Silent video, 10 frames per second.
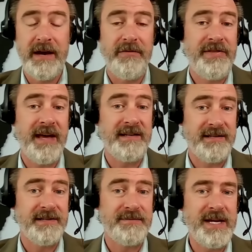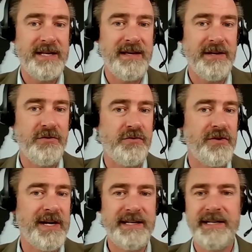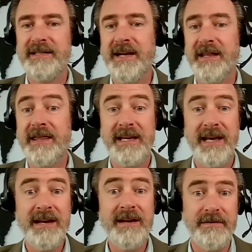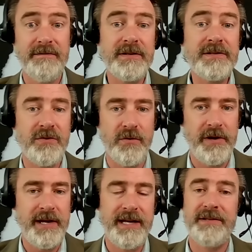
Now, that does mean that Ukraine is not the end of the story.